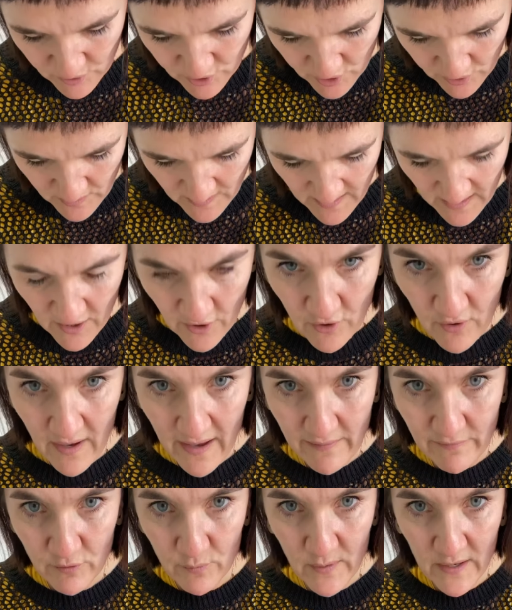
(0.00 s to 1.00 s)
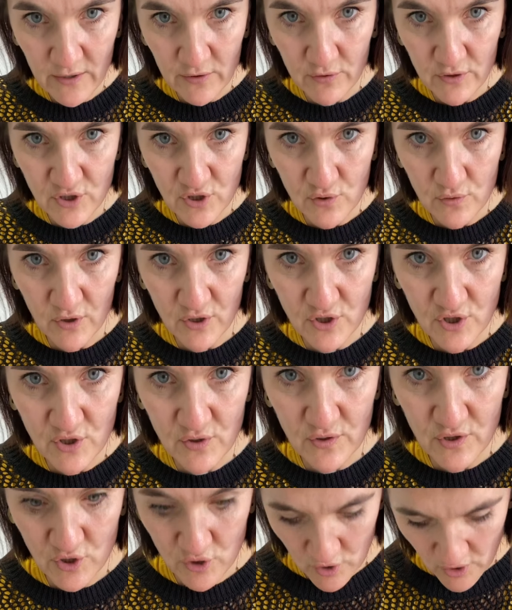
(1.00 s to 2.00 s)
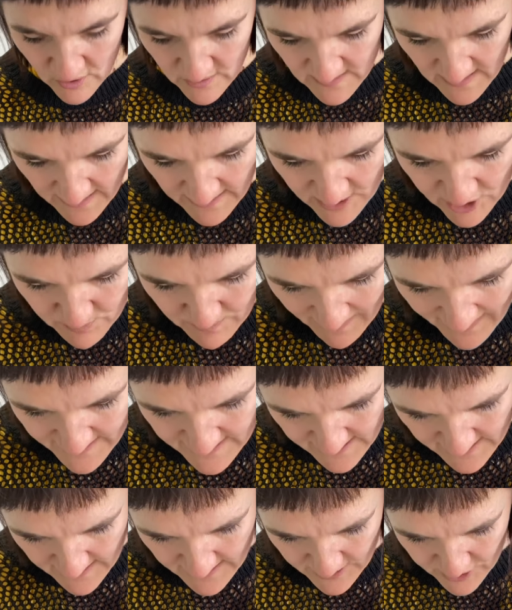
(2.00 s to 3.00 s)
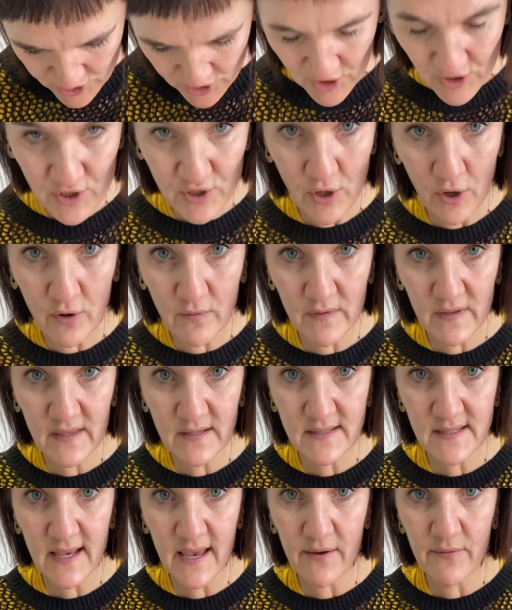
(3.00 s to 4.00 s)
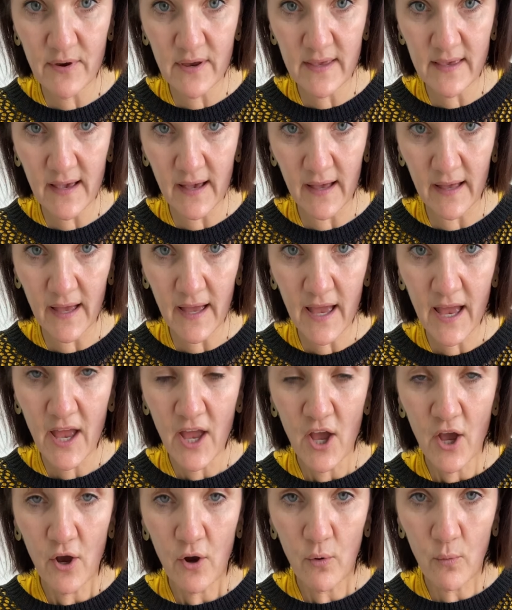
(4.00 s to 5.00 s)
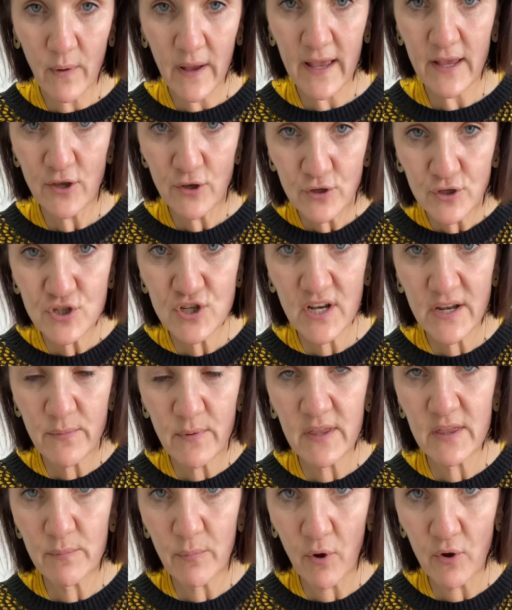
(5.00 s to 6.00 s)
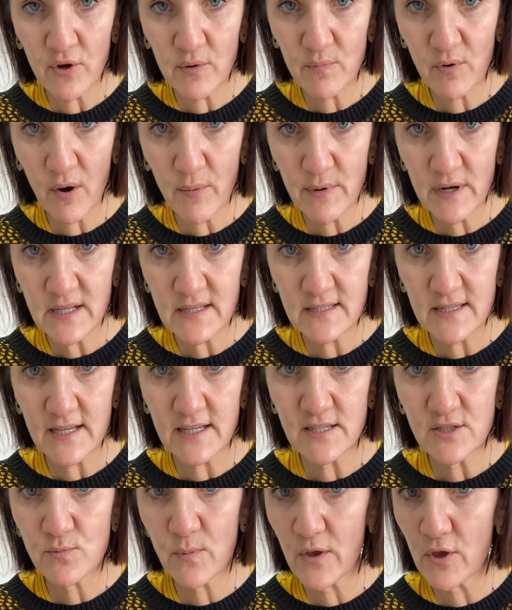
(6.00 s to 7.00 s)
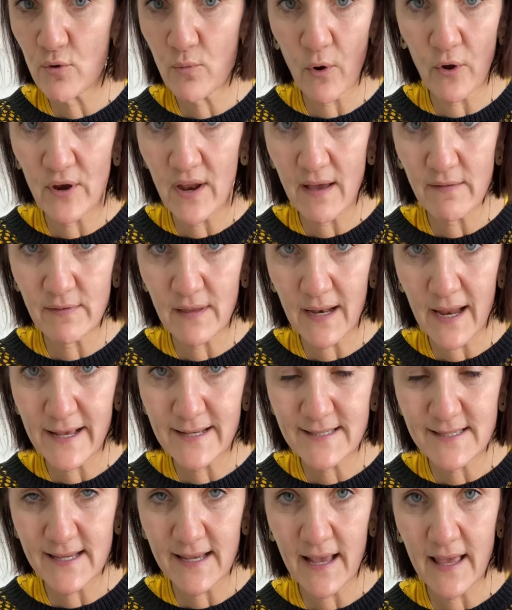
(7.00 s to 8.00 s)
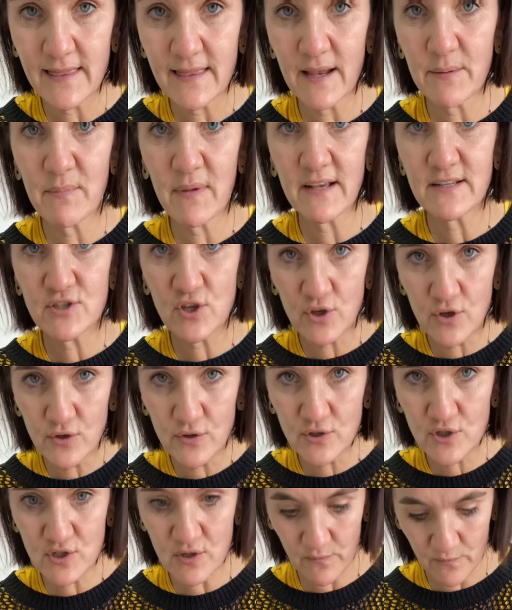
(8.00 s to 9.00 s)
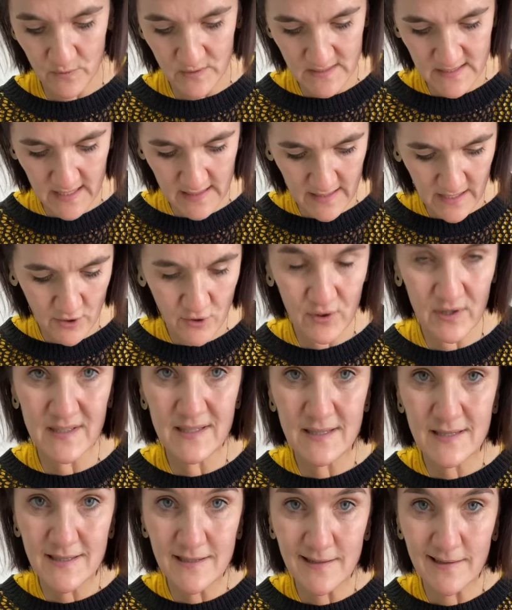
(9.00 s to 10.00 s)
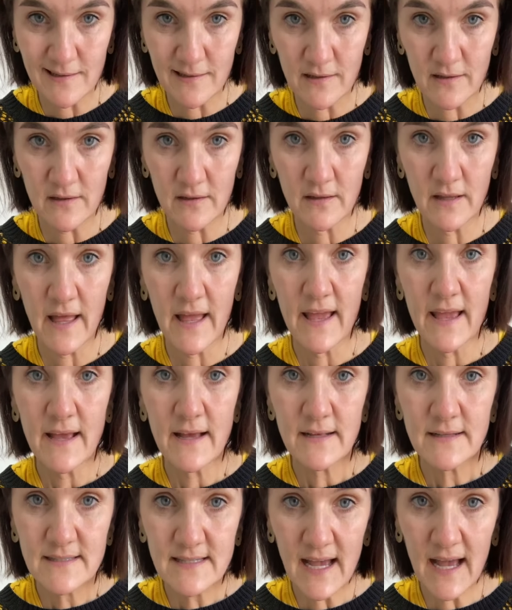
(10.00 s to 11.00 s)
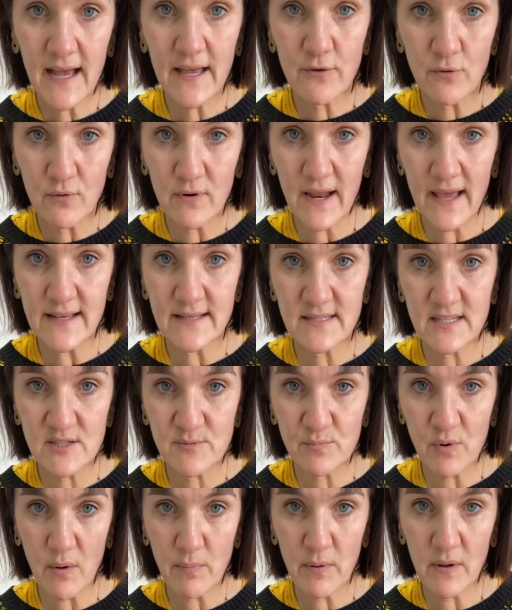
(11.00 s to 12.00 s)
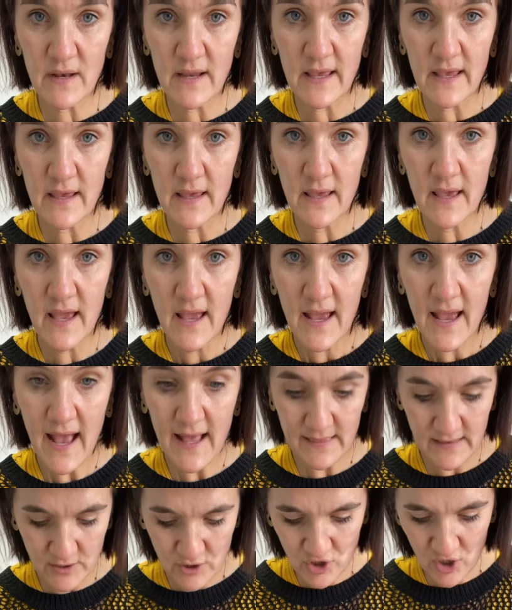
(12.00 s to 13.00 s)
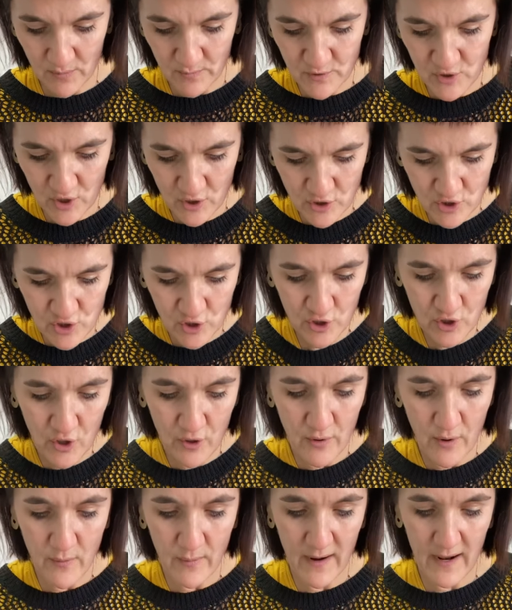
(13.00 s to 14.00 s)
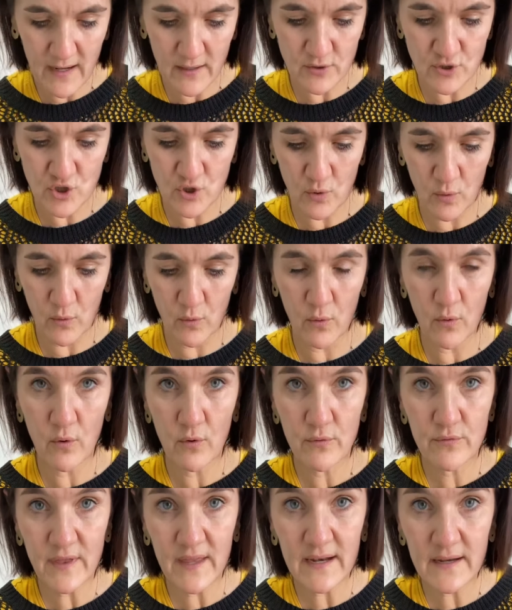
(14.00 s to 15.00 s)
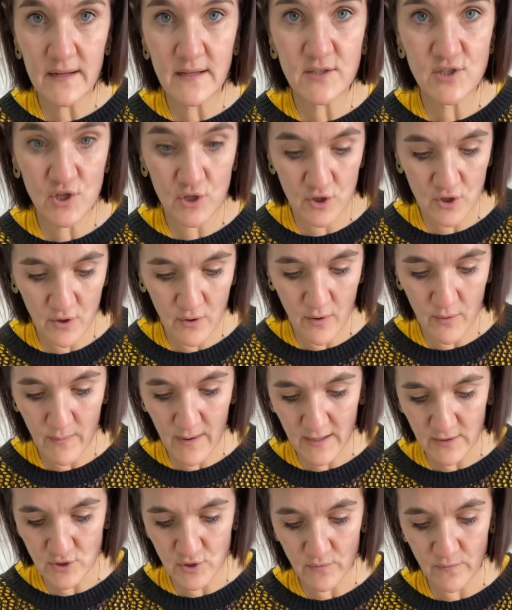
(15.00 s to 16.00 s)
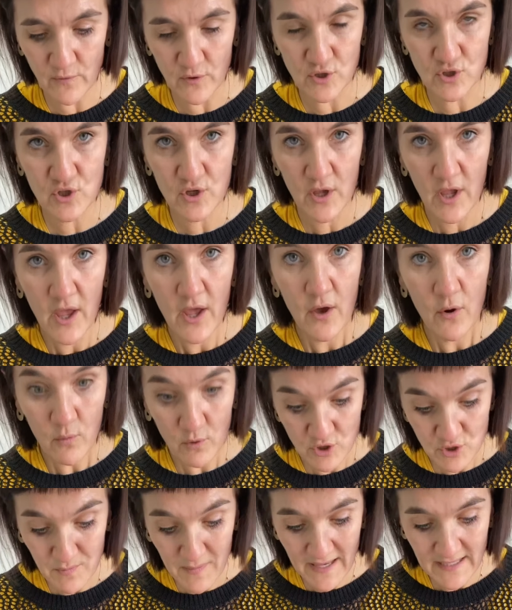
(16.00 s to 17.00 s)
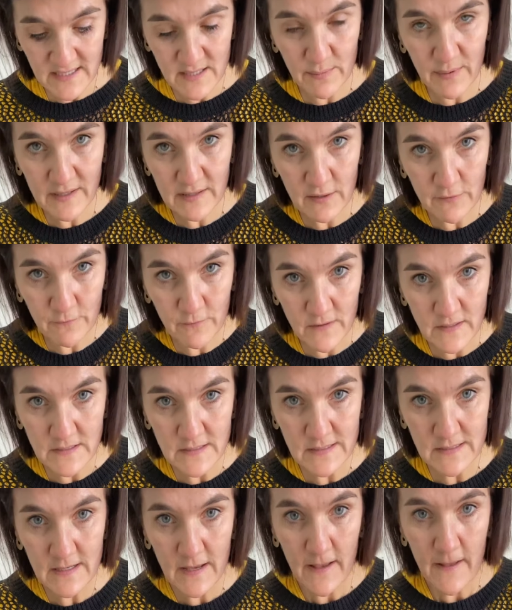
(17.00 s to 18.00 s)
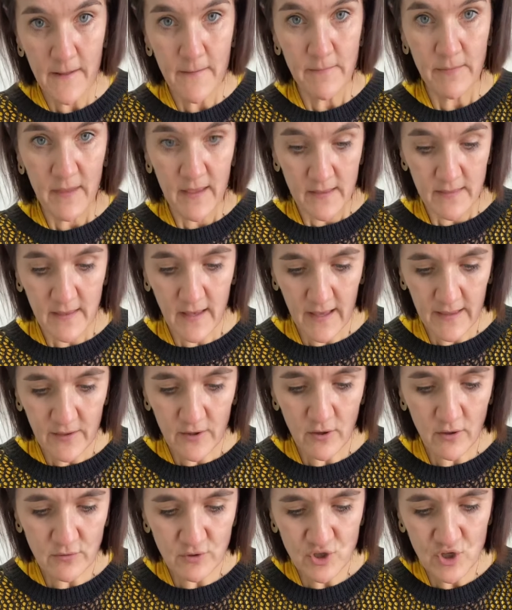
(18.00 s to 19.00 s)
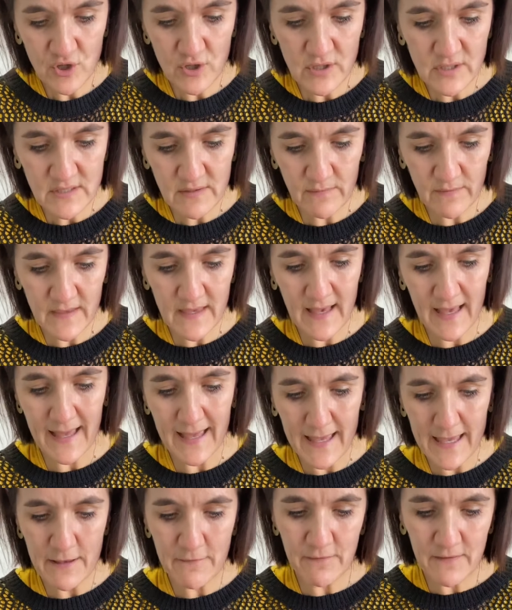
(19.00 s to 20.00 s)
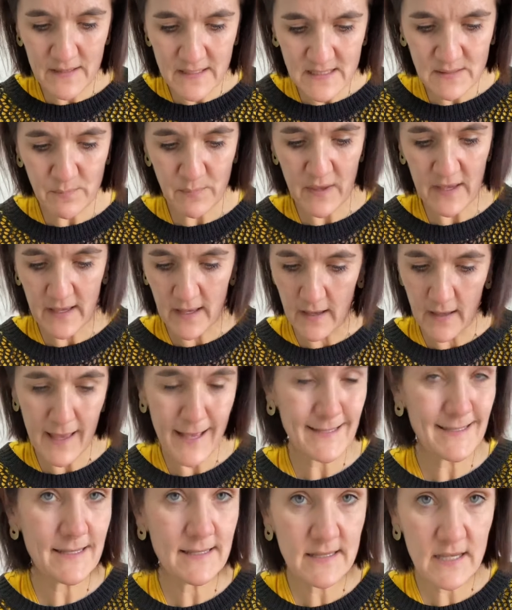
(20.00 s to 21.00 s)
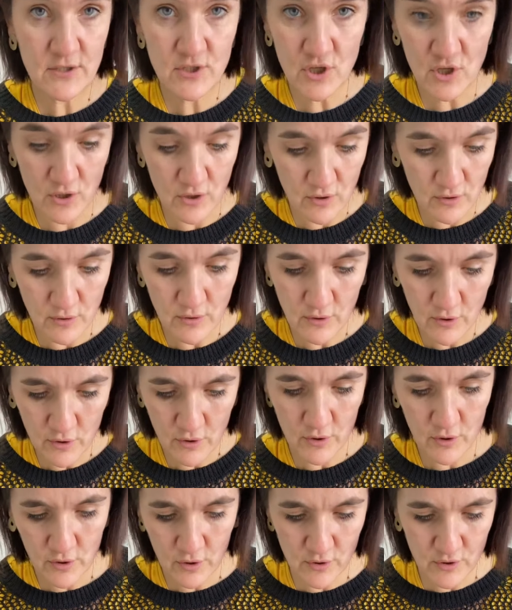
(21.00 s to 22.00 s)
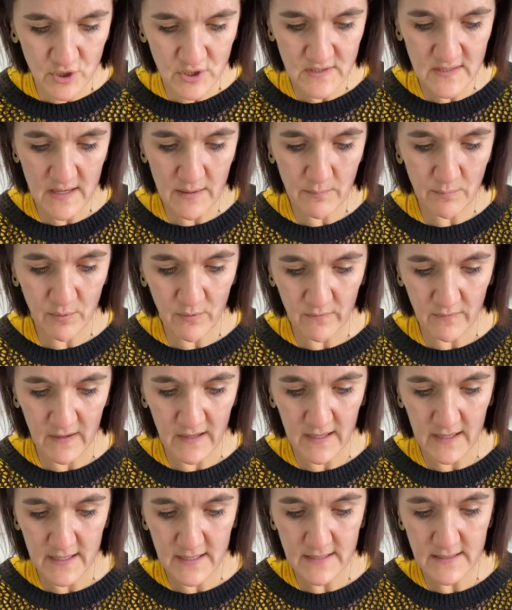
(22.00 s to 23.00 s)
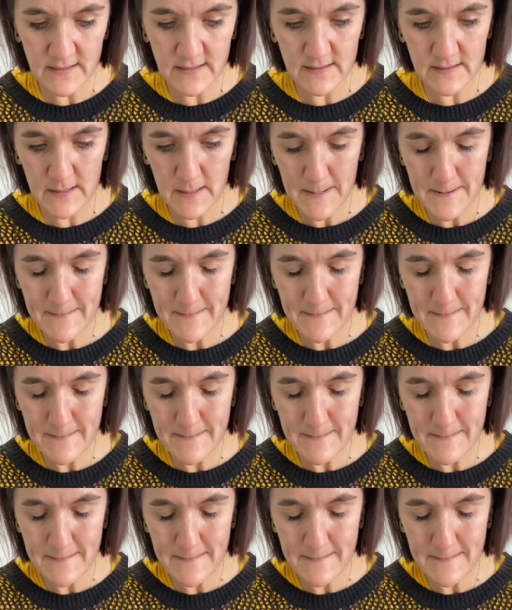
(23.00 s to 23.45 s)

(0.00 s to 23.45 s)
So here you have it where crisscross, crisscross, and it's basically just over this area here, where usually where the bony prominence is, where you won't have the lacing, and that makes a huge difference. And then you can still tie your laces properly at the top so it's secure around your, that it is secure around your foot, which makes a big difference. The other alternative here, if it is bigger, as I said to you, you just improvise.